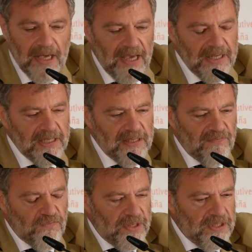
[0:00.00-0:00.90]
in a
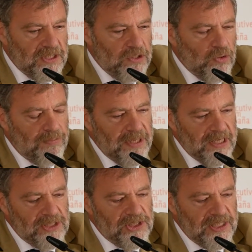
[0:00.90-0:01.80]
different
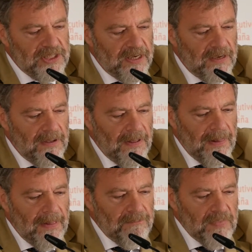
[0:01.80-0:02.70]
European setting.
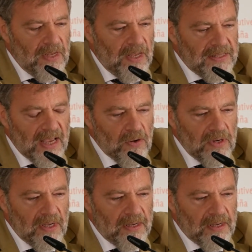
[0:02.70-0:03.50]
Now,